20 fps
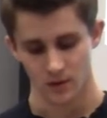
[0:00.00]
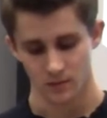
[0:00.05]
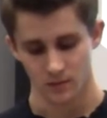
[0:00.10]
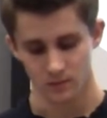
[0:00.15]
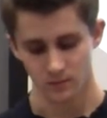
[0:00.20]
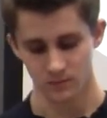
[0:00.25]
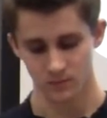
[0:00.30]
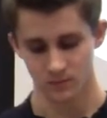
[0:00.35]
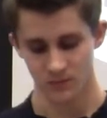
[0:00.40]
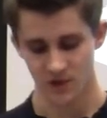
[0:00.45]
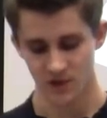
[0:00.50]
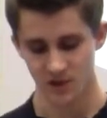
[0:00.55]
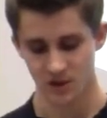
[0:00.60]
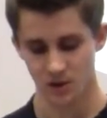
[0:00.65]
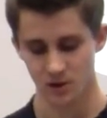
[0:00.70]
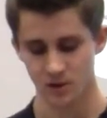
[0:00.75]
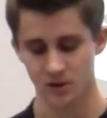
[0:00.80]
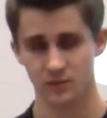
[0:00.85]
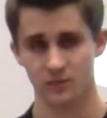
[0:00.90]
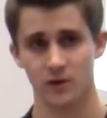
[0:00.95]
These
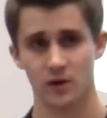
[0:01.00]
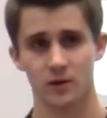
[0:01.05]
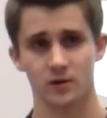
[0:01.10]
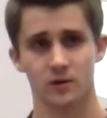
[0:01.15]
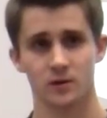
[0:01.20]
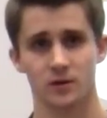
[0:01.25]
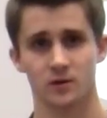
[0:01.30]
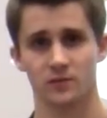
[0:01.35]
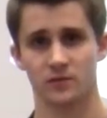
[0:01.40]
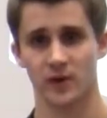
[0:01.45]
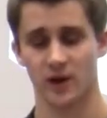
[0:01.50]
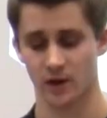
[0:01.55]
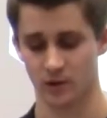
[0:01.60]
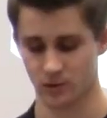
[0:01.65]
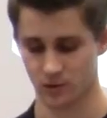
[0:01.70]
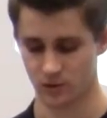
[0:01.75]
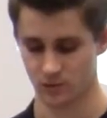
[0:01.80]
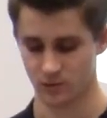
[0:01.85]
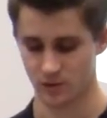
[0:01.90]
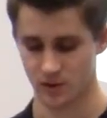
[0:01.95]
codes of conduct and
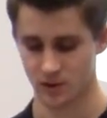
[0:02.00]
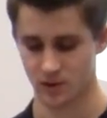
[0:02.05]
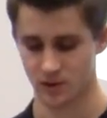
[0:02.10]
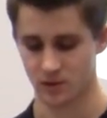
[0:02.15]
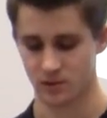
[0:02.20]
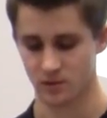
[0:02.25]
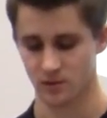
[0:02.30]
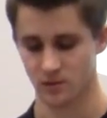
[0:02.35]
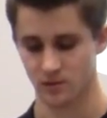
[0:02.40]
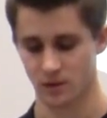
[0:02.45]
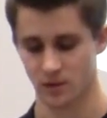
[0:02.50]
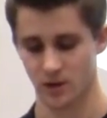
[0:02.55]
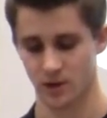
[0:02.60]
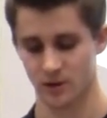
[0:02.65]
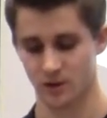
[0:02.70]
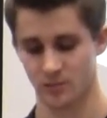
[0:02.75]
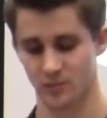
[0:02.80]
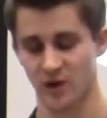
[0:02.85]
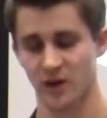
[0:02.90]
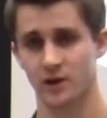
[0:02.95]
values
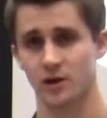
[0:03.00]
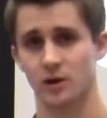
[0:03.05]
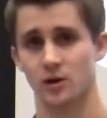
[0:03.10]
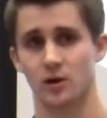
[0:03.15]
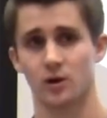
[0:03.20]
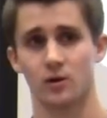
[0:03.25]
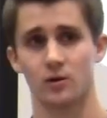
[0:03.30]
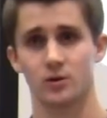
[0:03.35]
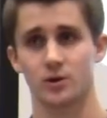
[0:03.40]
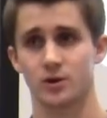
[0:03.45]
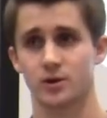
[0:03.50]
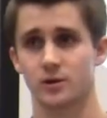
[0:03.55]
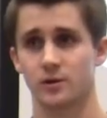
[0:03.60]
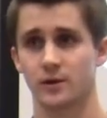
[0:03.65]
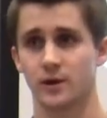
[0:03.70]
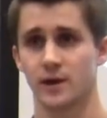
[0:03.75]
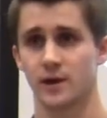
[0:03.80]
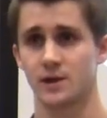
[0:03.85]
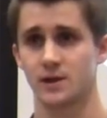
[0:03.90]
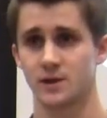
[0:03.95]
depend on culture,
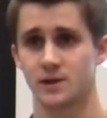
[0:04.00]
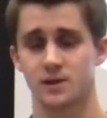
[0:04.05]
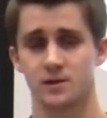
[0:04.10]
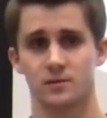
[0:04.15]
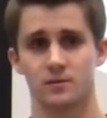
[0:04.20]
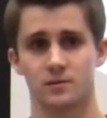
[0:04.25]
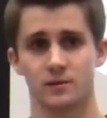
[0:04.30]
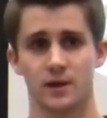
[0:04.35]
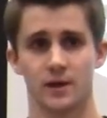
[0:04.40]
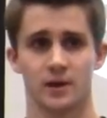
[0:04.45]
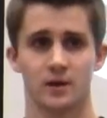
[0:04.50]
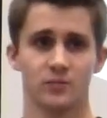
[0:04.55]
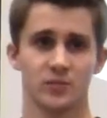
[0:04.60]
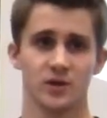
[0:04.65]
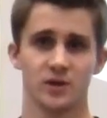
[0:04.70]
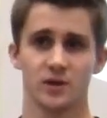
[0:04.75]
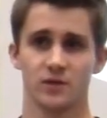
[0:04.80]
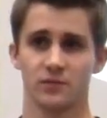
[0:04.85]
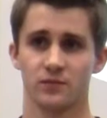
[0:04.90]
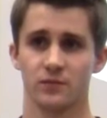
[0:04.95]
as they can be
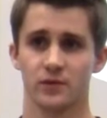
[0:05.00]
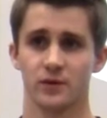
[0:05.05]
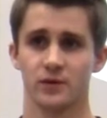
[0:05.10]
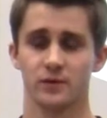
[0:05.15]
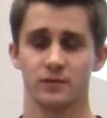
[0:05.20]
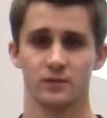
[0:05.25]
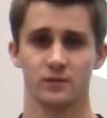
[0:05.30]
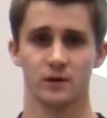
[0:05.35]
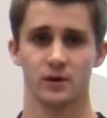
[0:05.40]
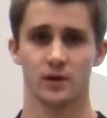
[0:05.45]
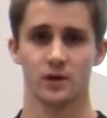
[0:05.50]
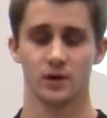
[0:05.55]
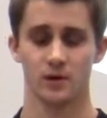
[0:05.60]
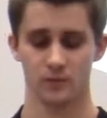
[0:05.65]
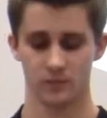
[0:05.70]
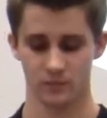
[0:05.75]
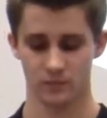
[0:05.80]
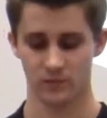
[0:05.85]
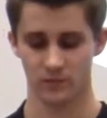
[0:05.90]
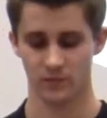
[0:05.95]
different
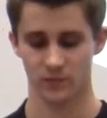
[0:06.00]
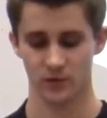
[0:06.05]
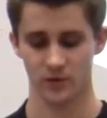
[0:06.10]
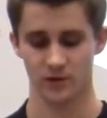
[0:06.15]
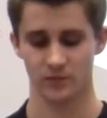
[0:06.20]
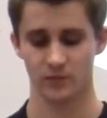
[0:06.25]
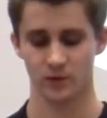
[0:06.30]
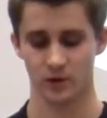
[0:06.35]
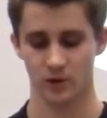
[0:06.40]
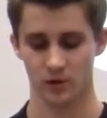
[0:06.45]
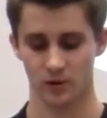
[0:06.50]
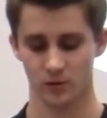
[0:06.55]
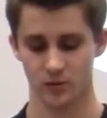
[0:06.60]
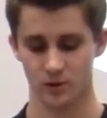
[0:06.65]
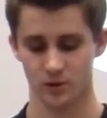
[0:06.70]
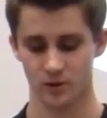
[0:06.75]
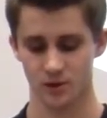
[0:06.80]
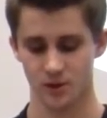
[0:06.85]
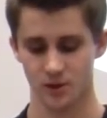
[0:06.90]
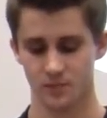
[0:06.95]
for different
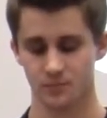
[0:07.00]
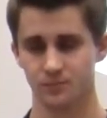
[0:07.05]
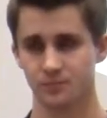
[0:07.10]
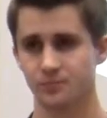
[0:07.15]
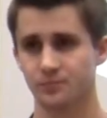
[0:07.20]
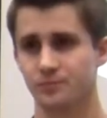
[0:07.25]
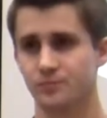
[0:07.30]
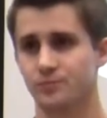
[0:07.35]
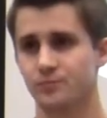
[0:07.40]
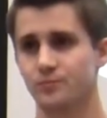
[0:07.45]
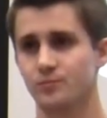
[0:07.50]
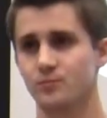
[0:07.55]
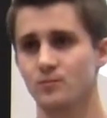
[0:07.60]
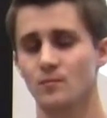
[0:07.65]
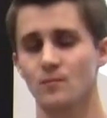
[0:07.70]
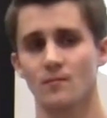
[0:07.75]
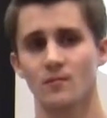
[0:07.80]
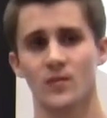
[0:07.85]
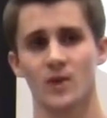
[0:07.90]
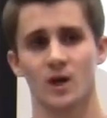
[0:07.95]
cultures.
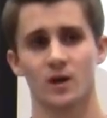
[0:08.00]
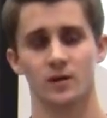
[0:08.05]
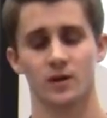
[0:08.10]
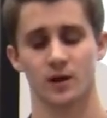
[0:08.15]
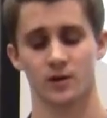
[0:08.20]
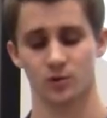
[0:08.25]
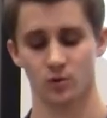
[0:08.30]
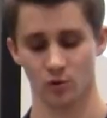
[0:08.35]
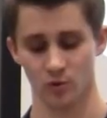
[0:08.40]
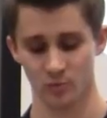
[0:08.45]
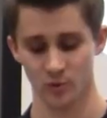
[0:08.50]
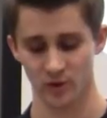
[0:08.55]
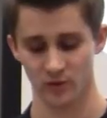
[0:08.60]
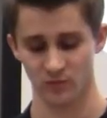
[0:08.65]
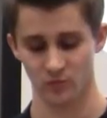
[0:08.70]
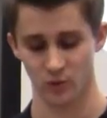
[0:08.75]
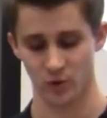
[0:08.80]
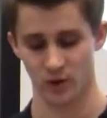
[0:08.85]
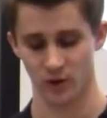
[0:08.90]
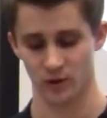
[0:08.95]
Now, normative
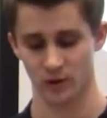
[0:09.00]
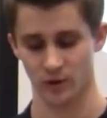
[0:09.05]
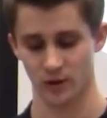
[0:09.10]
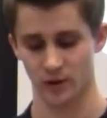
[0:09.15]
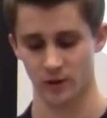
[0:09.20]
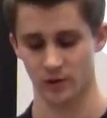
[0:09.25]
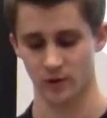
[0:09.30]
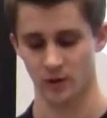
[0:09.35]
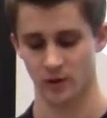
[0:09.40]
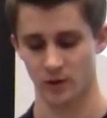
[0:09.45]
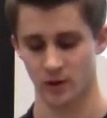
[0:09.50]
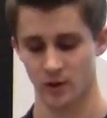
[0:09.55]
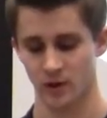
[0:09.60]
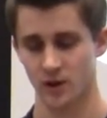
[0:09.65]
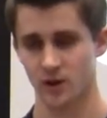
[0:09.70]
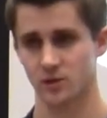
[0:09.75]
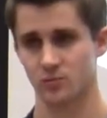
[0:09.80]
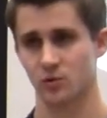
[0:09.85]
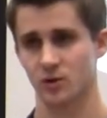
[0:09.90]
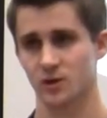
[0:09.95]
morality
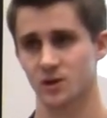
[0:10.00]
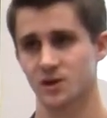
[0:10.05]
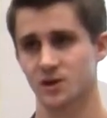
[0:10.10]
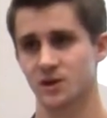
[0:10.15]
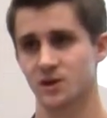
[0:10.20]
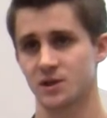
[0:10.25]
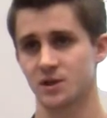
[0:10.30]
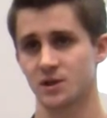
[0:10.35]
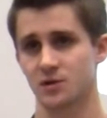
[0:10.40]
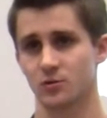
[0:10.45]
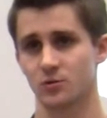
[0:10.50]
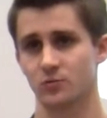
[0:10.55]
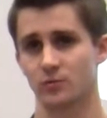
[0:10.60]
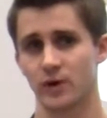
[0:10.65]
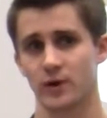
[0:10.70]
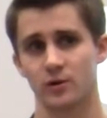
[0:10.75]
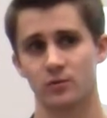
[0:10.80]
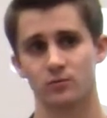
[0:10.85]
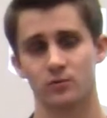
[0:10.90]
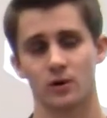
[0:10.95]
is what is considered
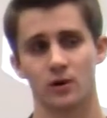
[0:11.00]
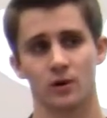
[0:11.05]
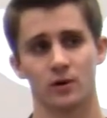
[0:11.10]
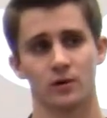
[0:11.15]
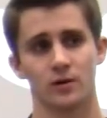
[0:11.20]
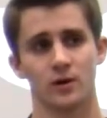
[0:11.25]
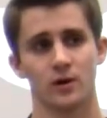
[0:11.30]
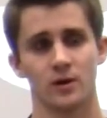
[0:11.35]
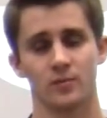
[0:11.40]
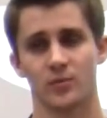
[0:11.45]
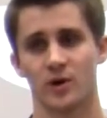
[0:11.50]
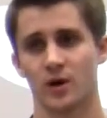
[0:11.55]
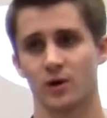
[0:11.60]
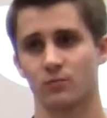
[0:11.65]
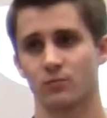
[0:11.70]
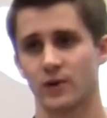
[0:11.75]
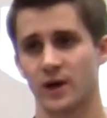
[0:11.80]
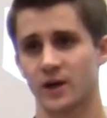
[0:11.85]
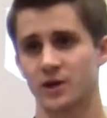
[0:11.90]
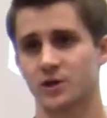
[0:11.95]
right or wrong by a
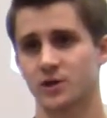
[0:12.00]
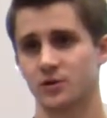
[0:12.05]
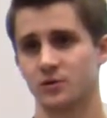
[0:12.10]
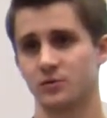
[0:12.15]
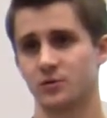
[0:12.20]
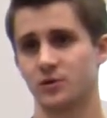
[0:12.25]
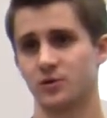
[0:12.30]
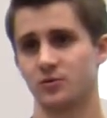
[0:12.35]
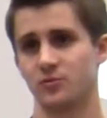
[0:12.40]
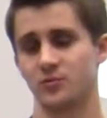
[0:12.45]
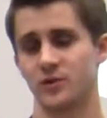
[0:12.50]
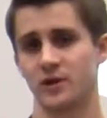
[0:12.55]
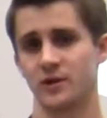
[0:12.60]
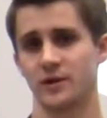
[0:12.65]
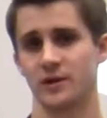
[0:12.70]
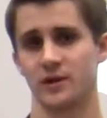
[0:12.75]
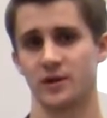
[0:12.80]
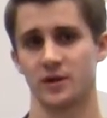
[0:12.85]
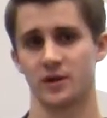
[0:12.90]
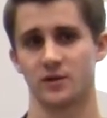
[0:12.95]
rational human
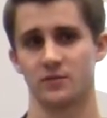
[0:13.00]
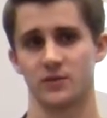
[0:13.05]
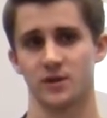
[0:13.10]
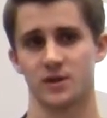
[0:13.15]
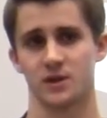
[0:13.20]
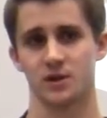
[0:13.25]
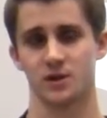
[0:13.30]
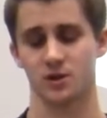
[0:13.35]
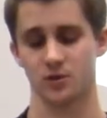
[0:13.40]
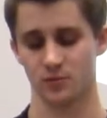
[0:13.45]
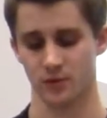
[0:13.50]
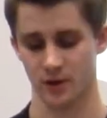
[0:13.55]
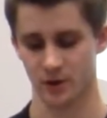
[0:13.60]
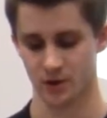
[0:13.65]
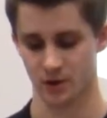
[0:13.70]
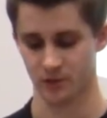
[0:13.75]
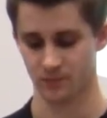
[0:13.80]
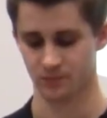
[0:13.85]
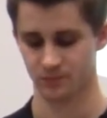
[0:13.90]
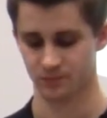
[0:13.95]
in a given situation.